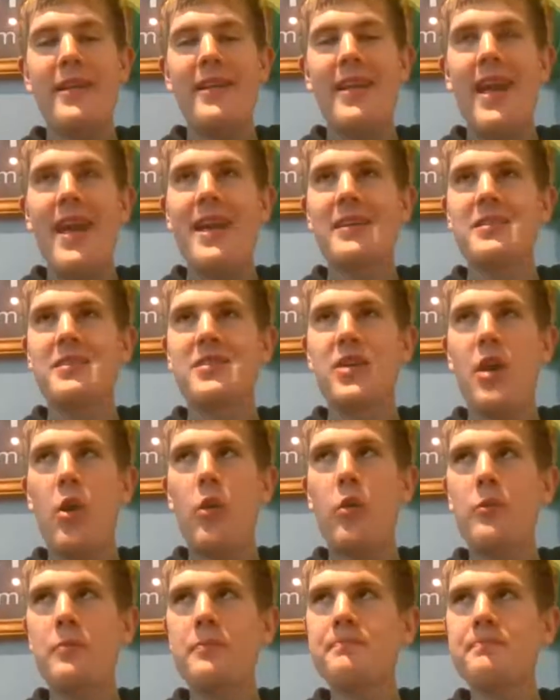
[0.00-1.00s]
Yeah.
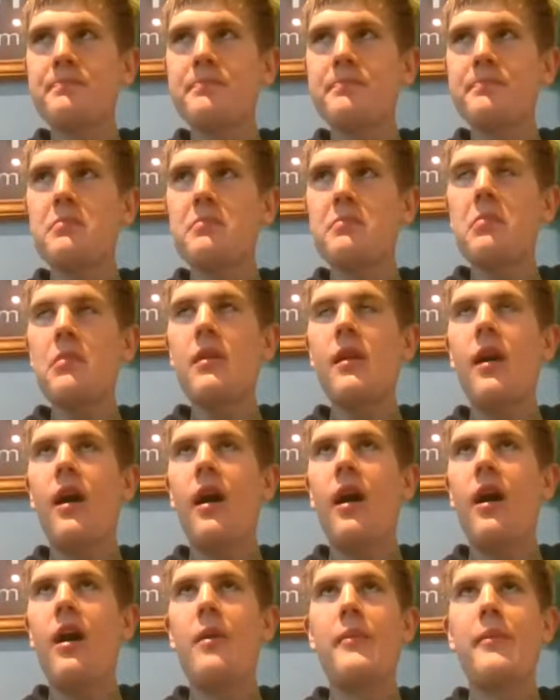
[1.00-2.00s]
So,
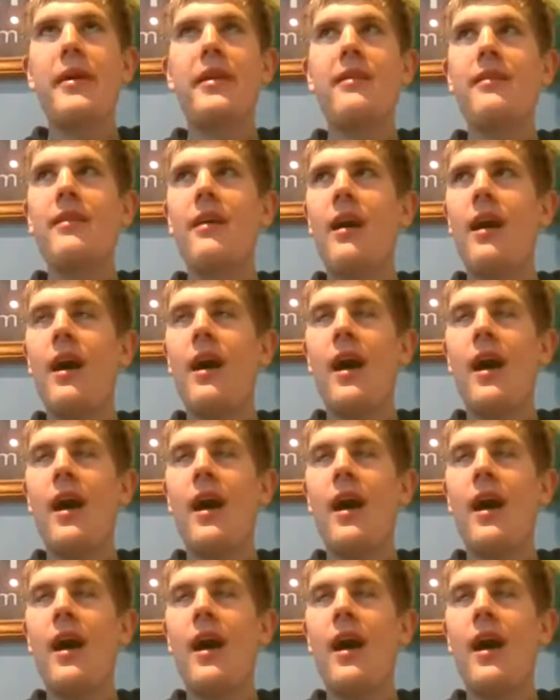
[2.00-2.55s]
I mean,